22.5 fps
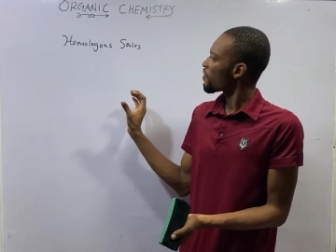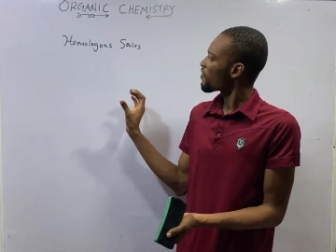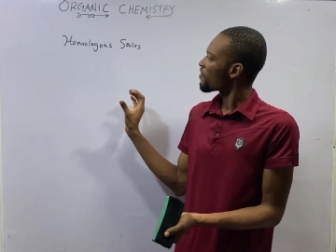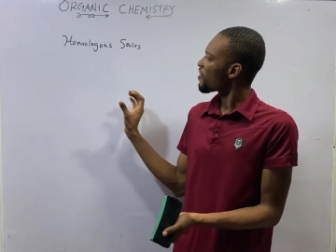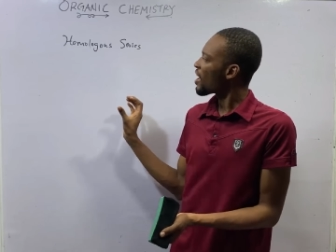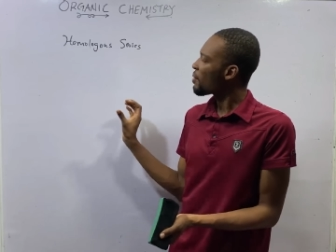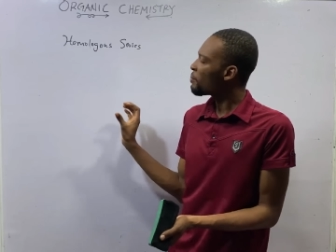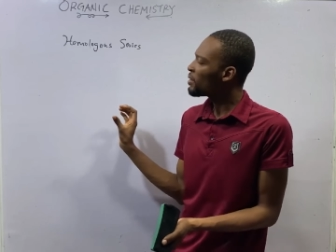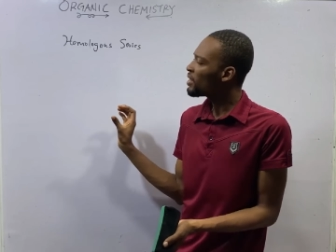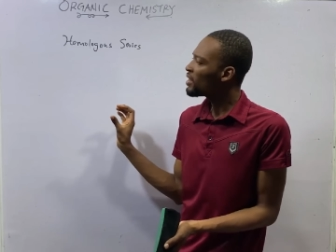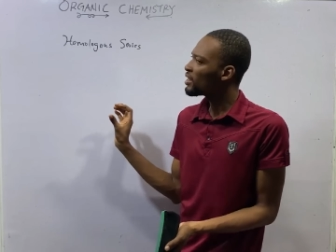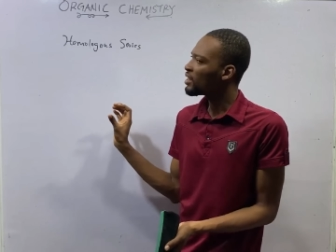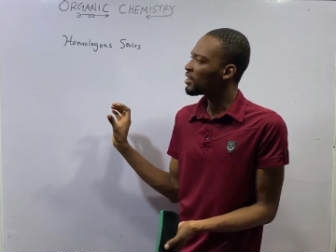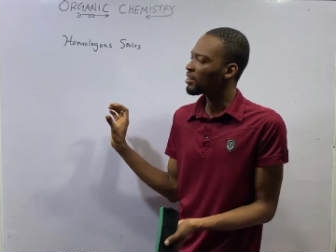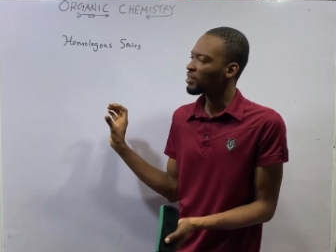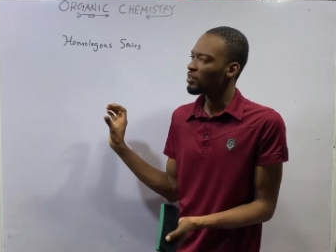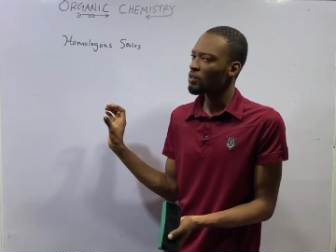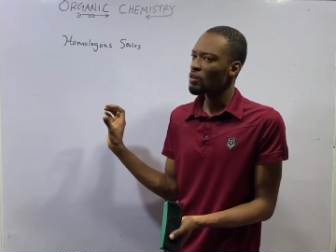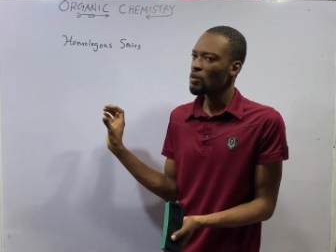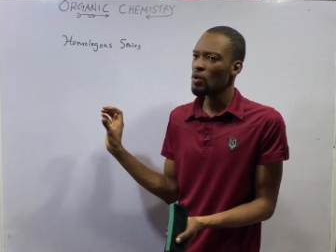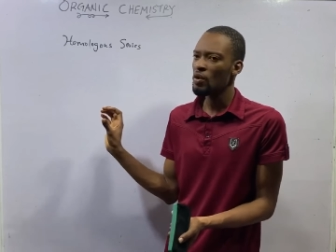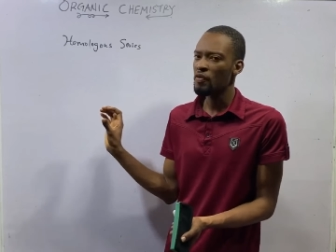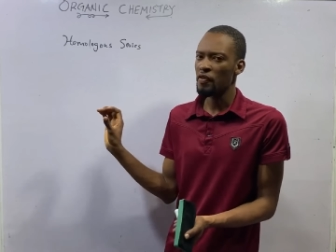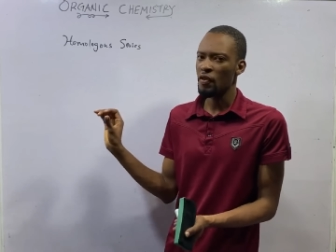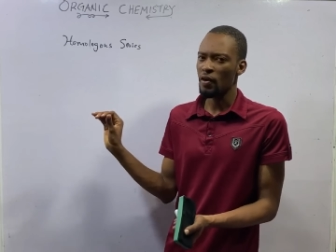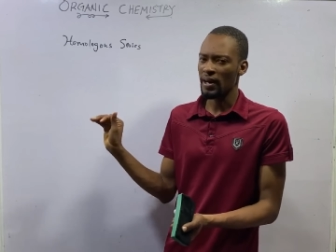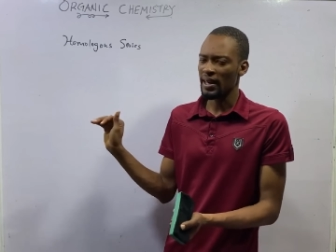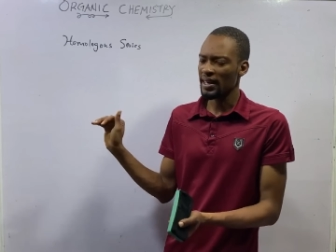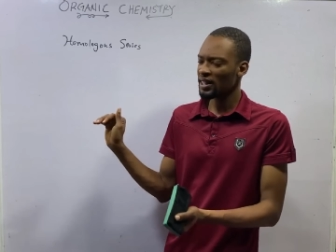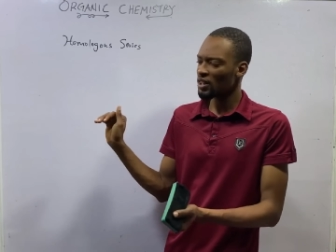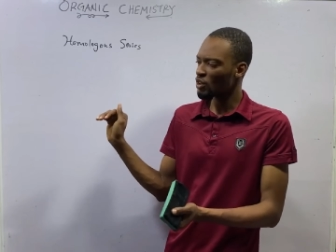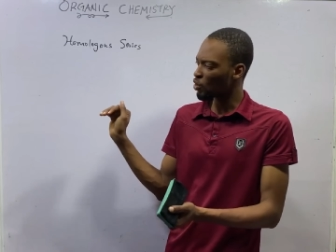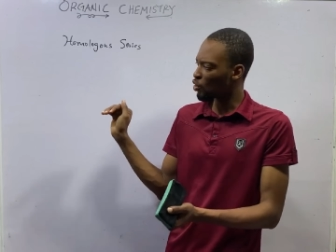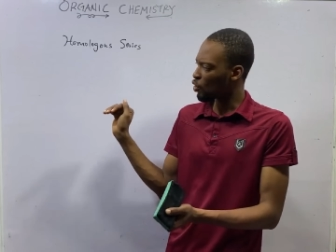family of
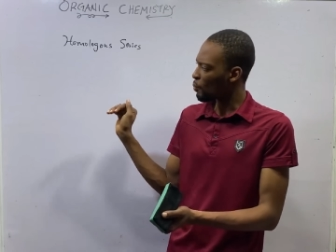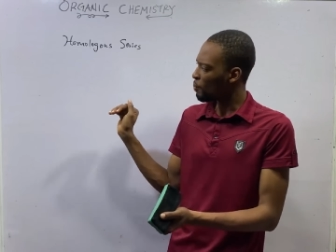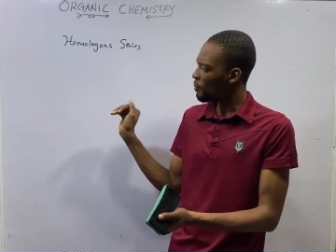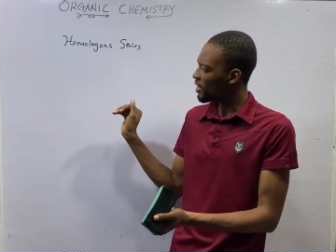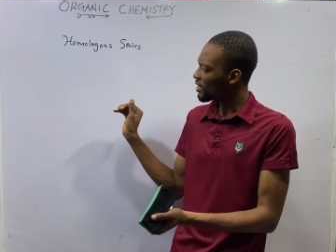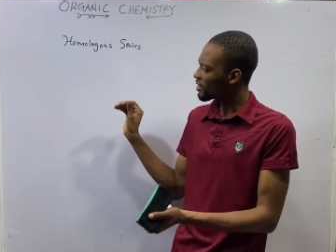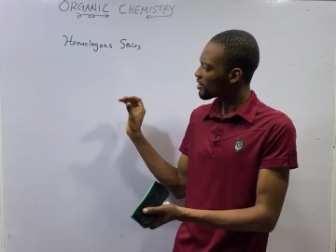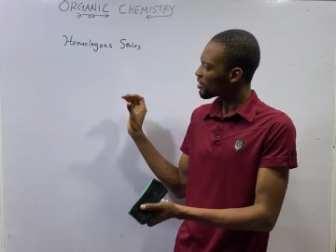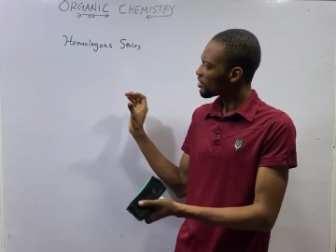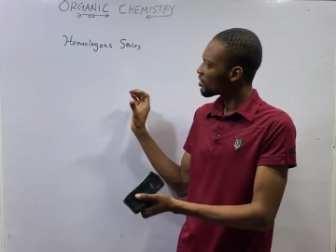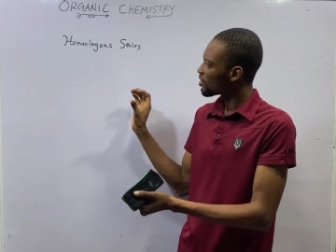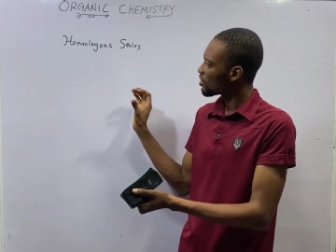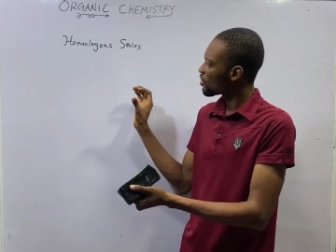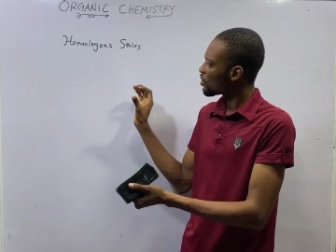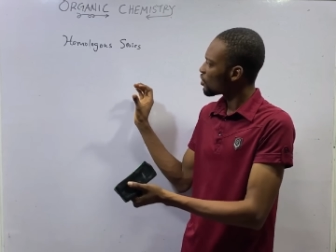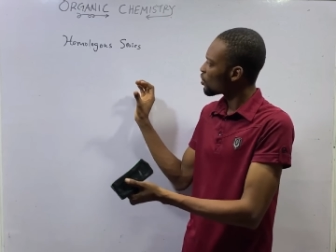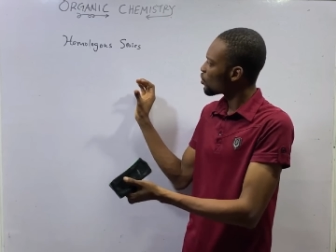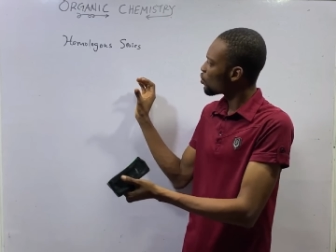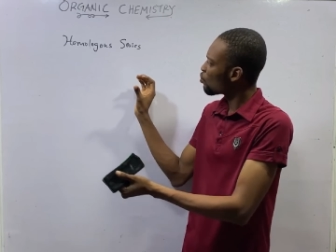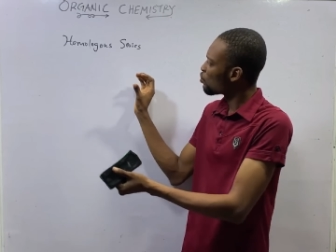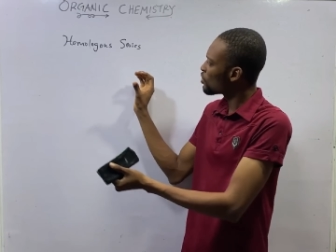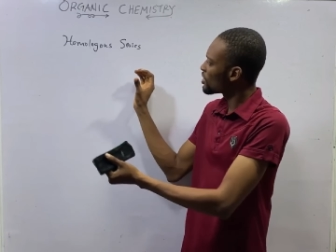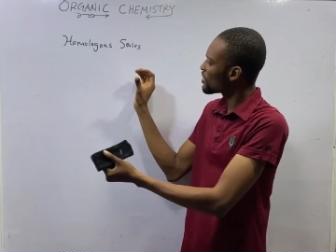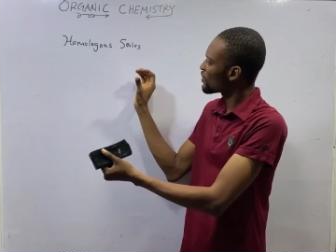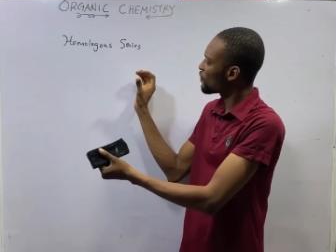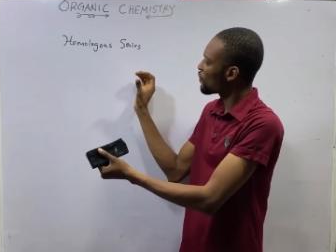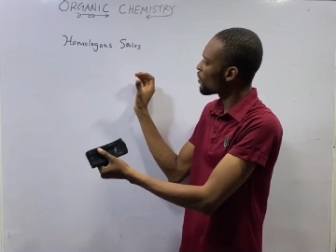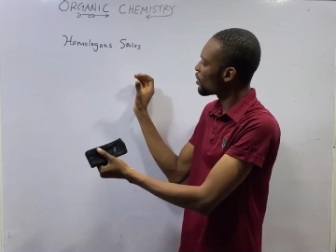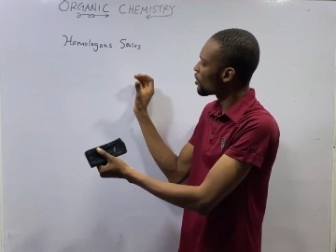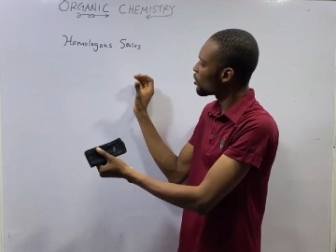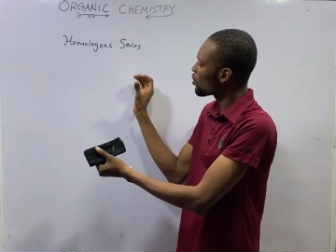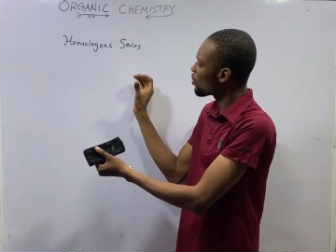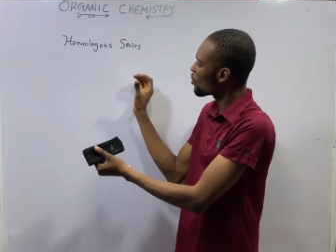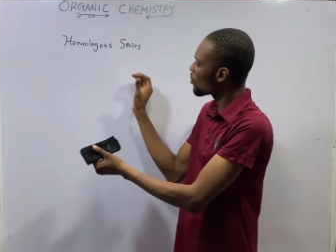organic compounds which
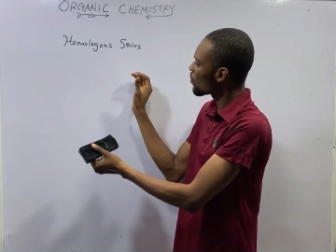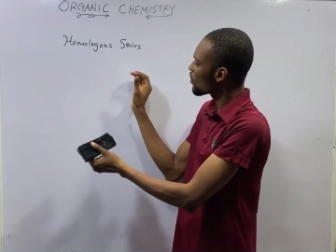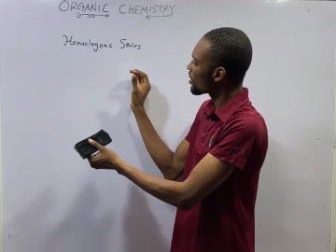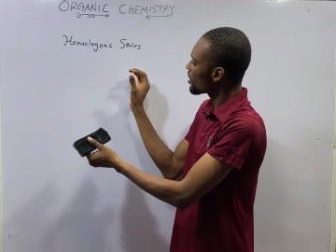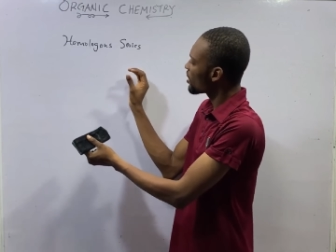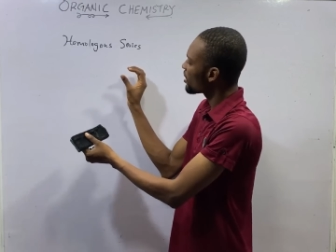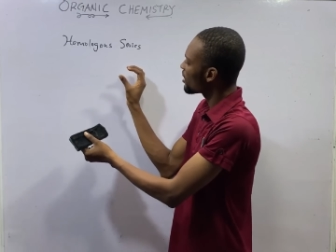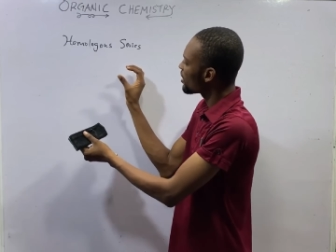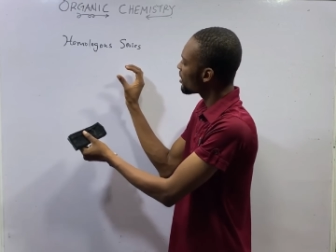follow